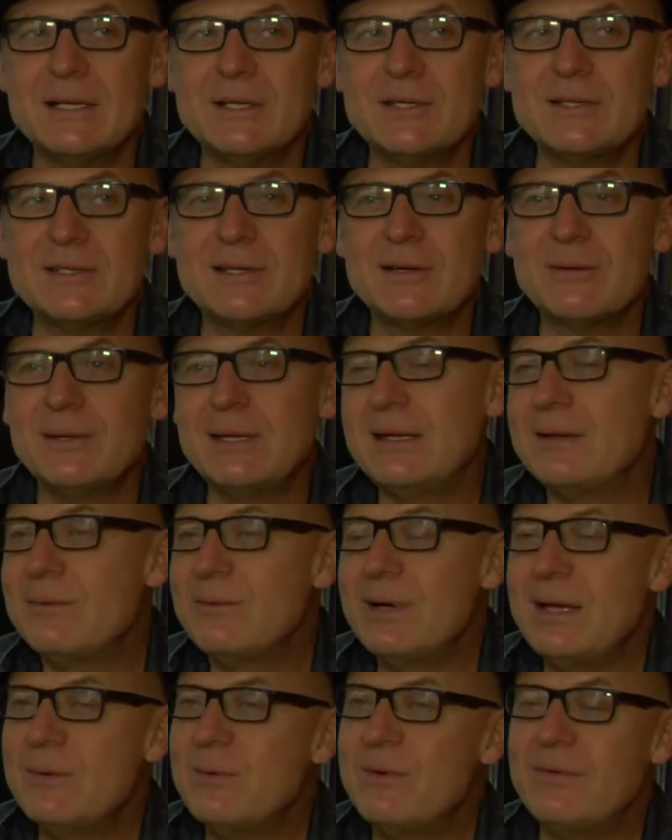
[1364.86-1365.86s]
So in a
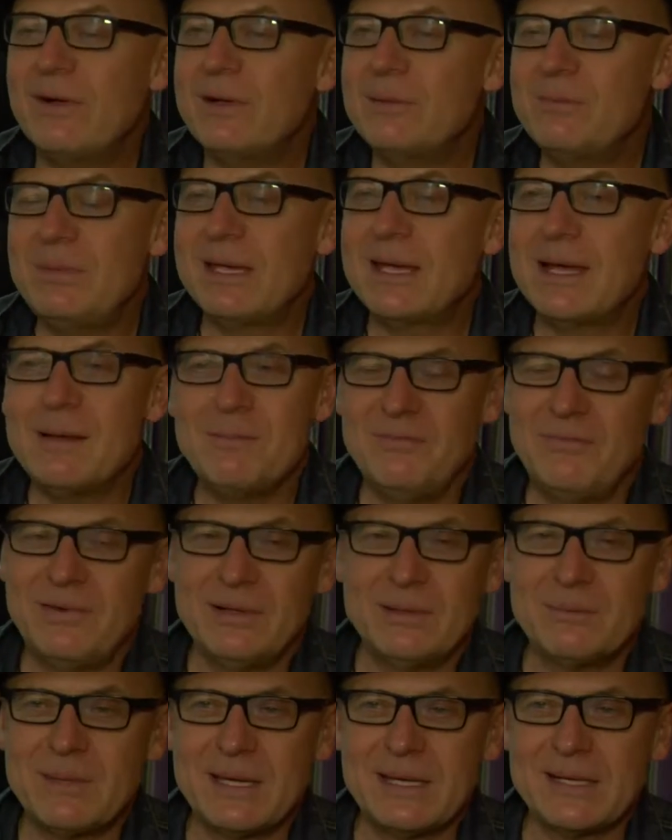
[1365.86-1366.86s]
way, we've all become
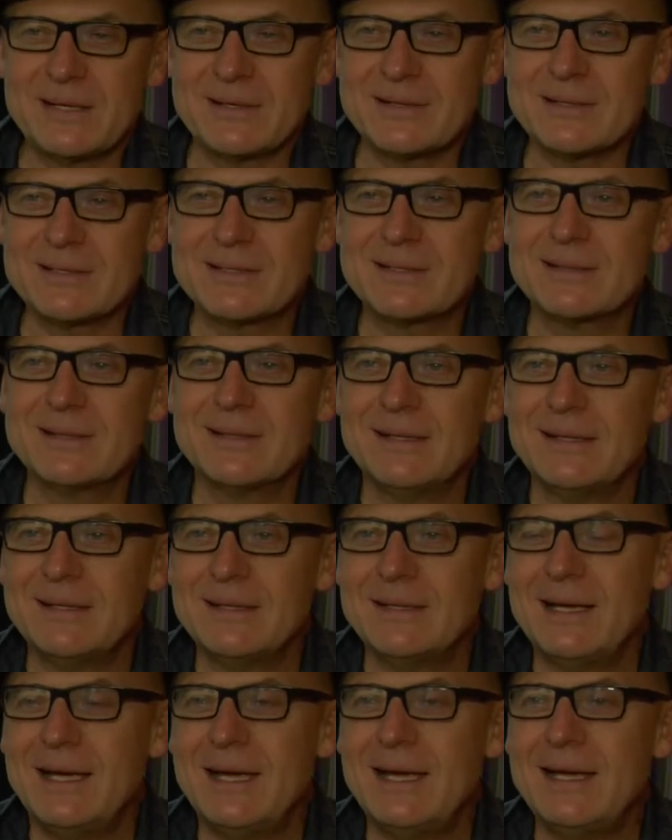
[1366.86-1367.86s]
filmmakers,
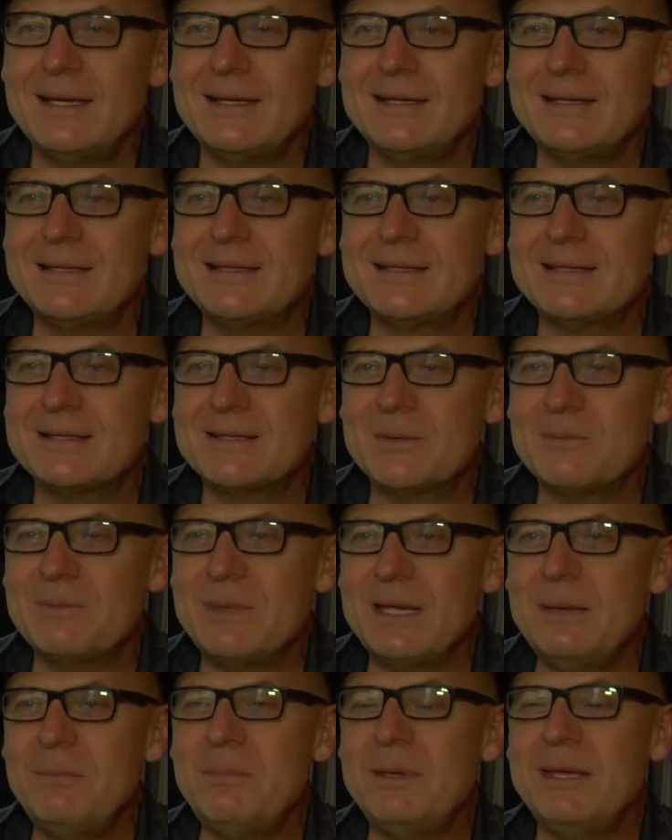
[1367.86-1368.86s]
and so
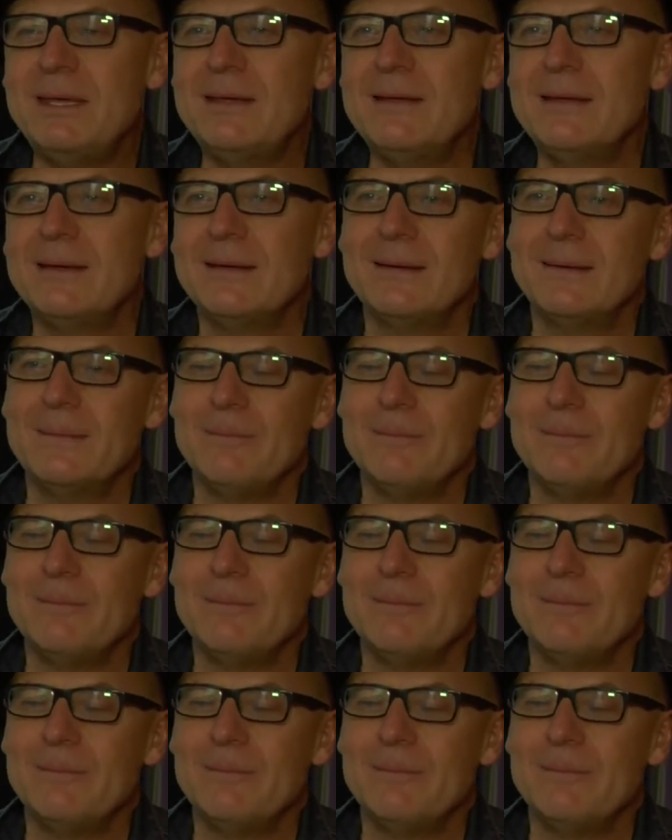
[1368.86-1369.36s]
maybe.